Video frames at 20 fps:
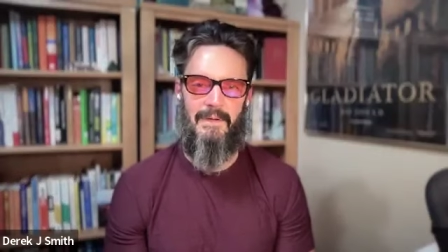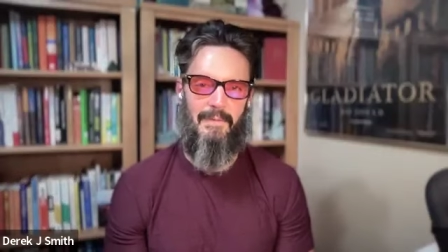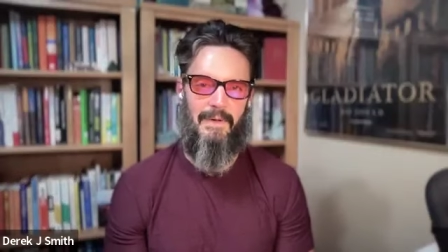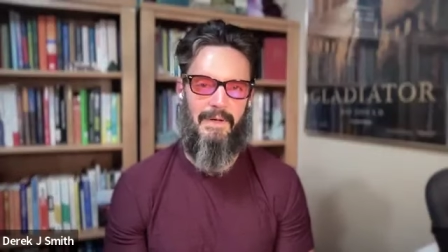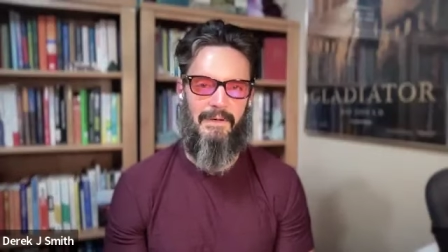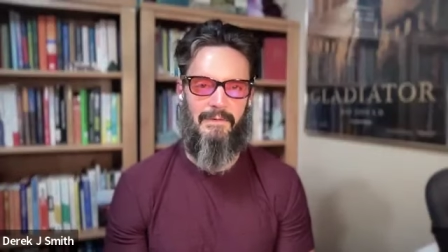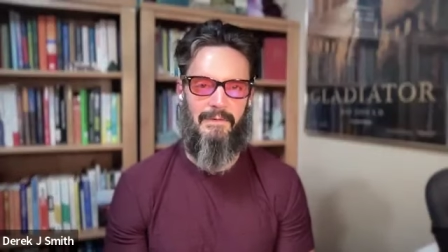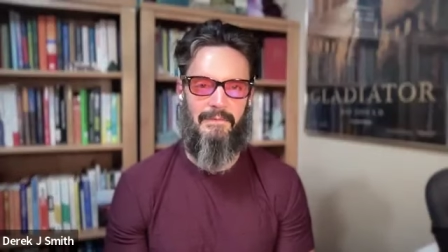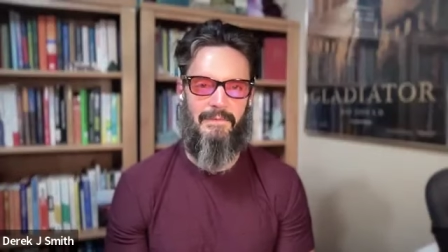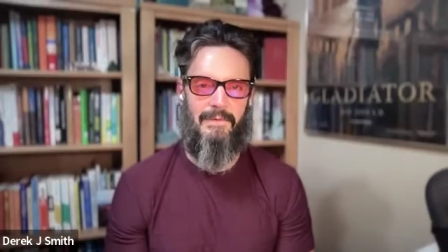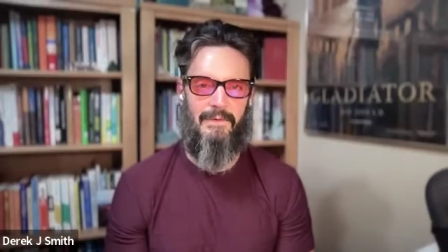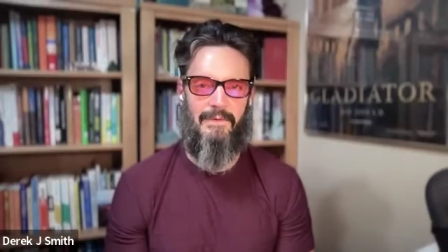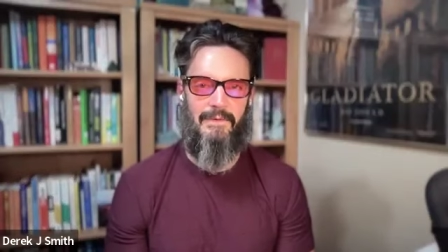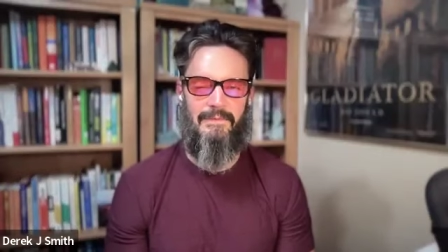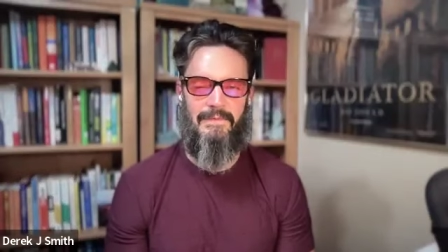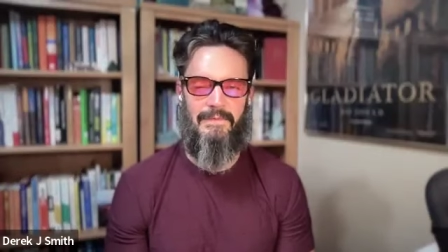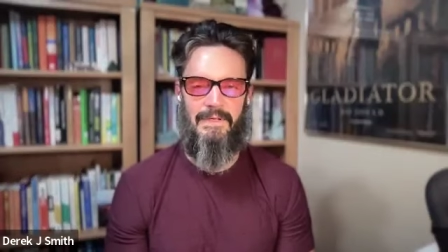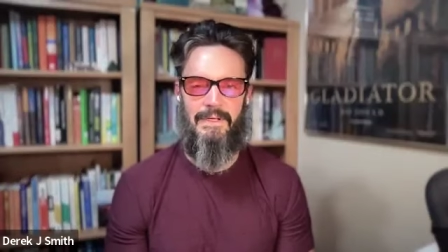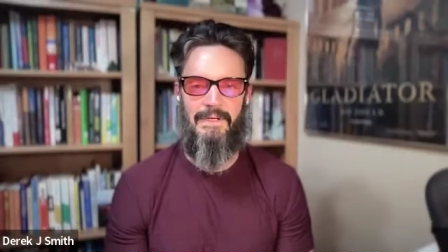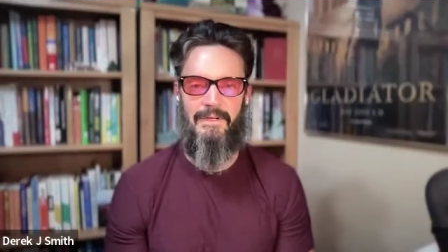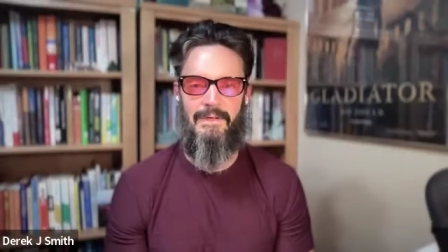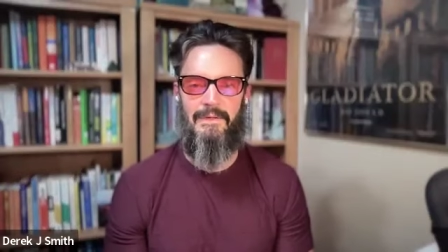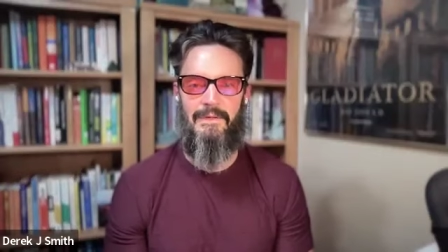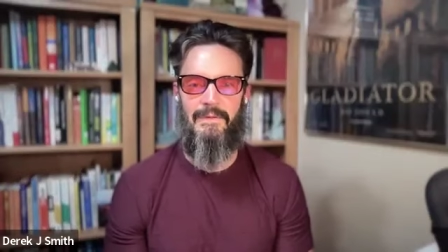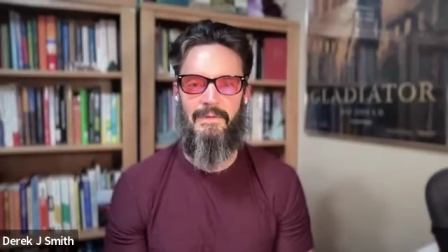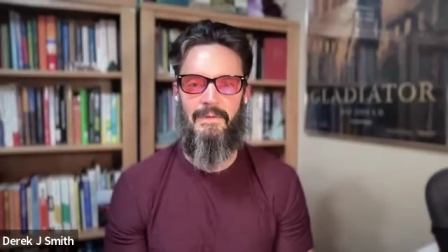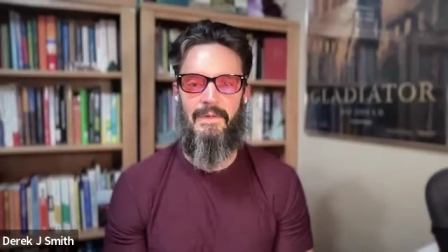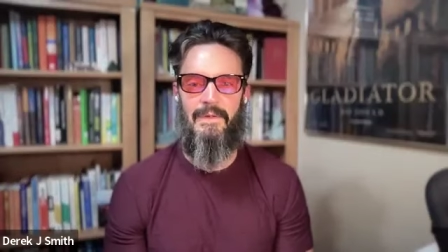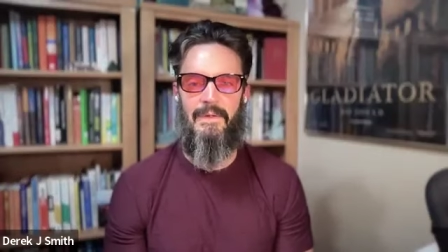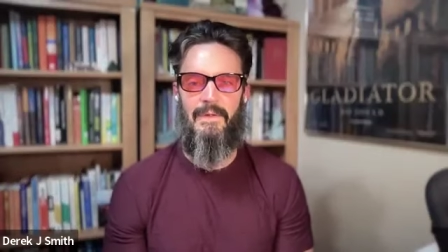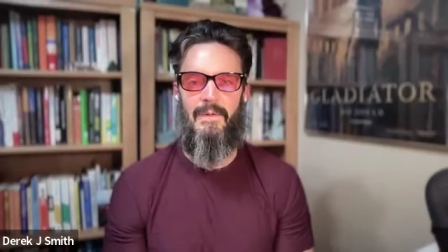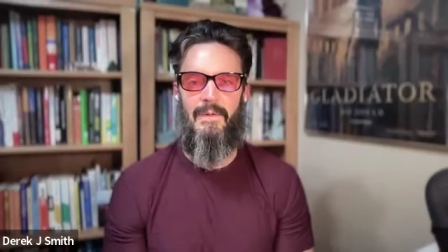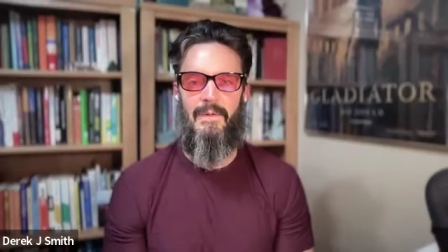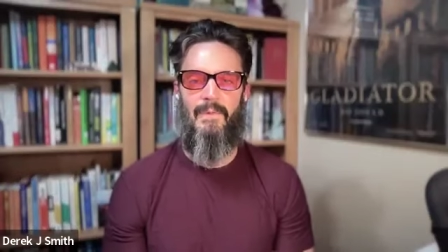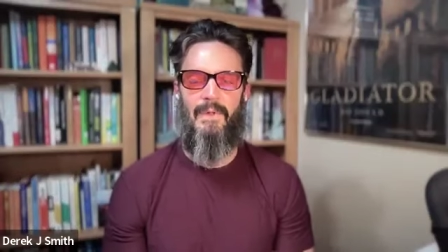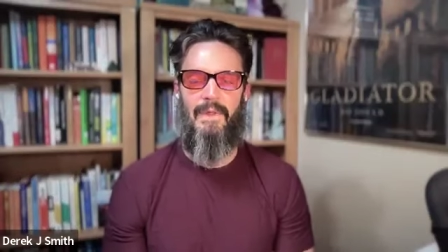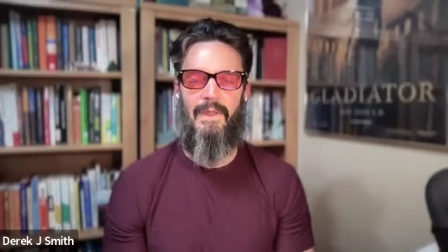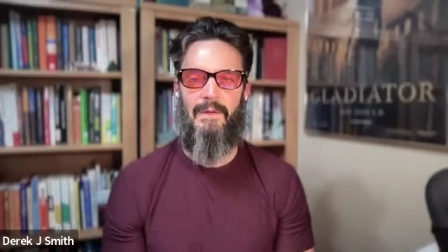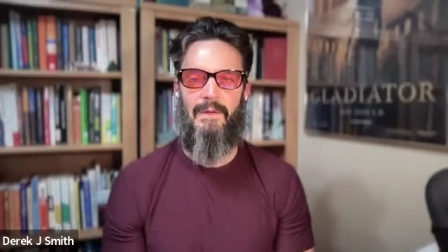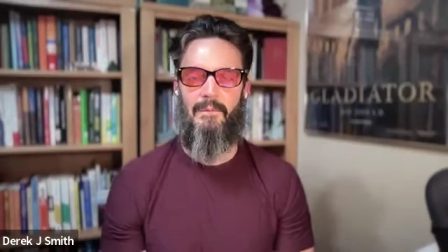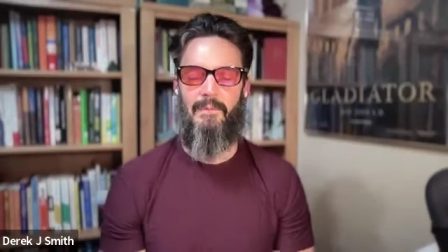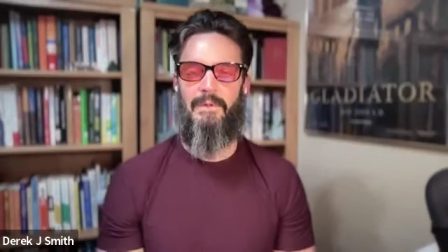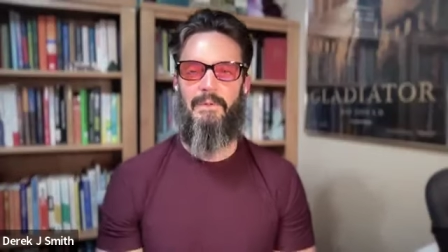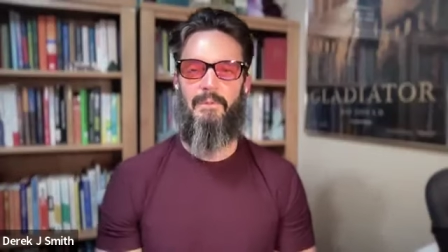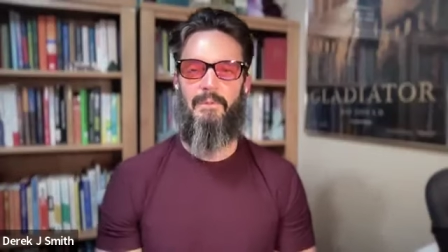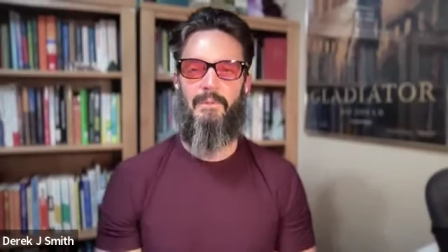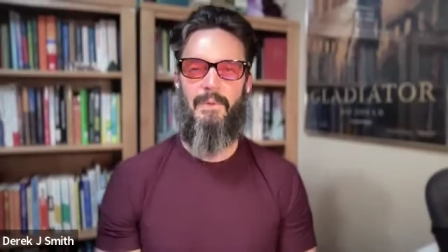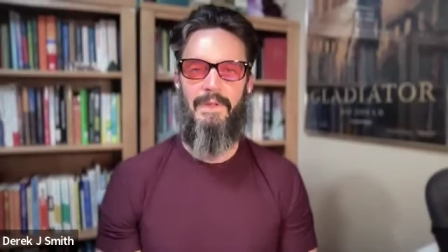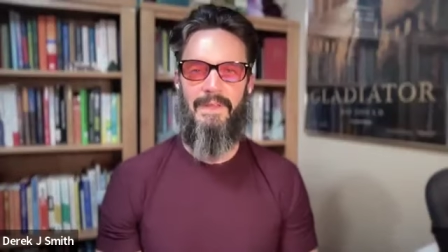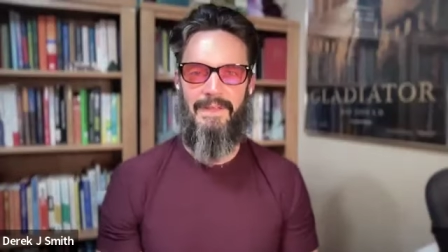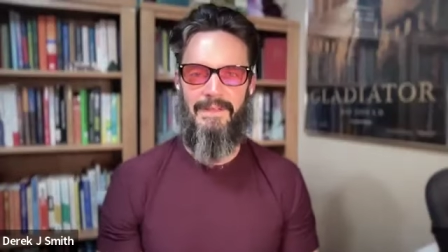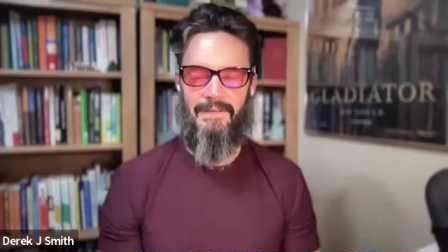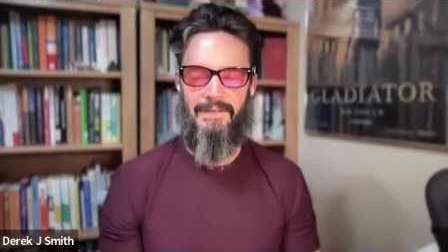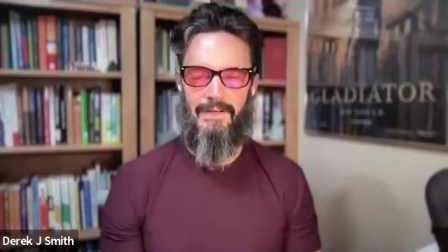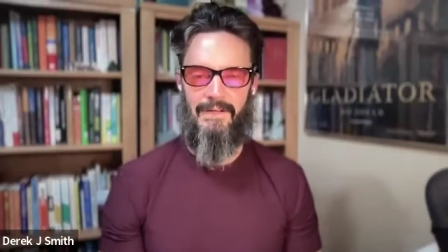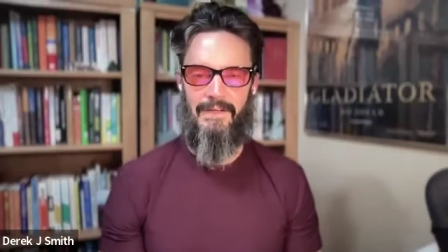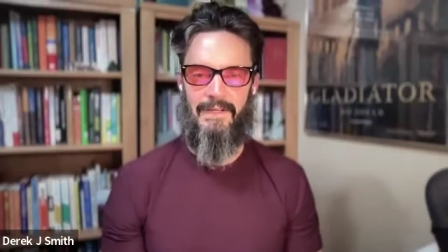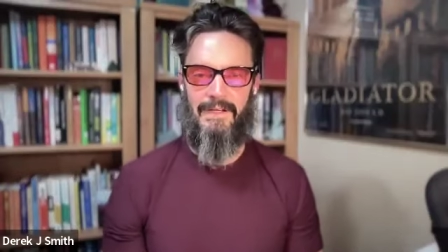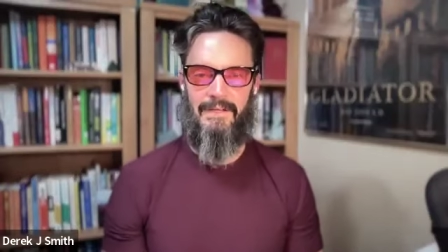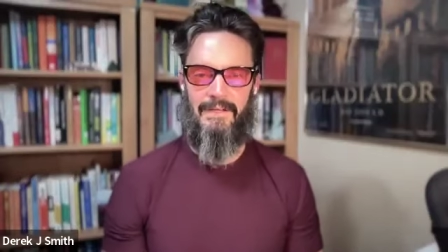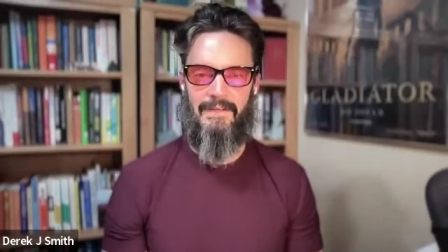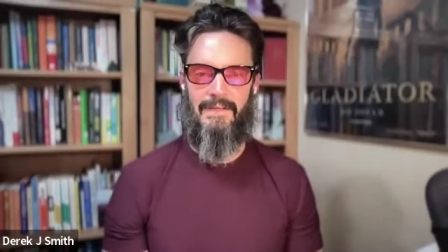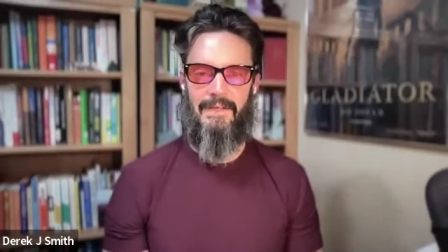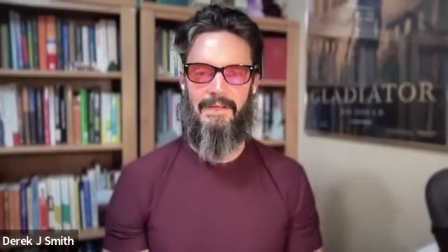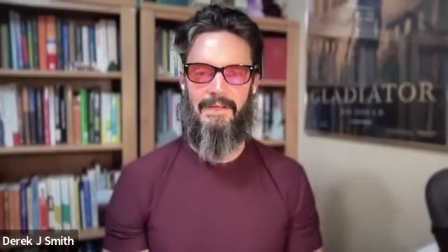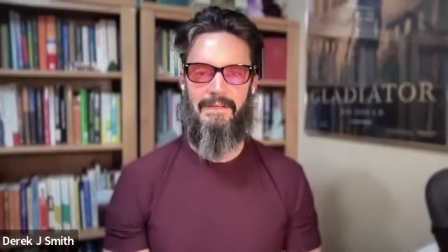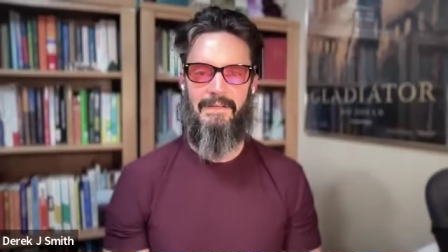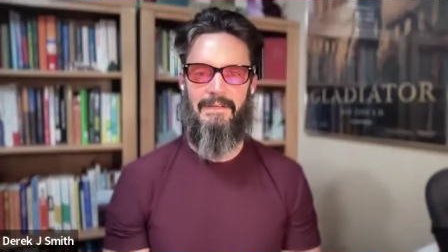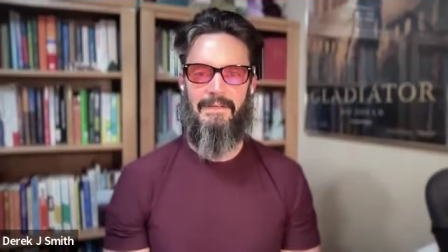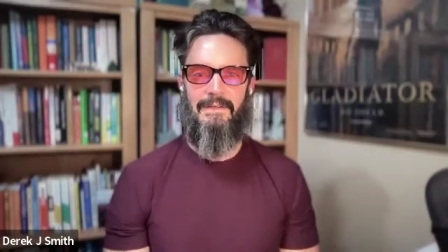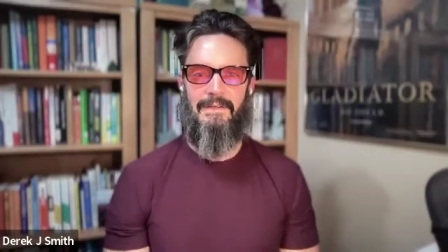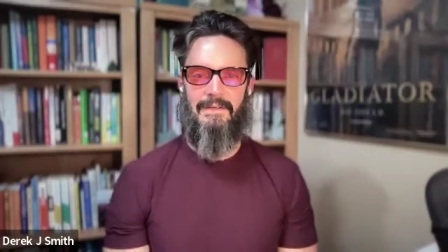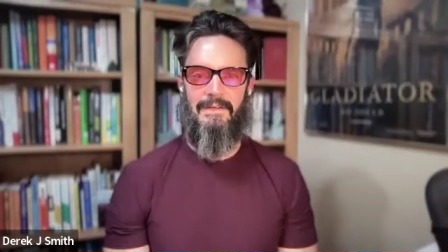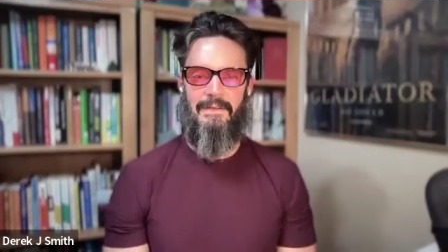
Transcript: got a microphone over here. But like when you really look at it, like,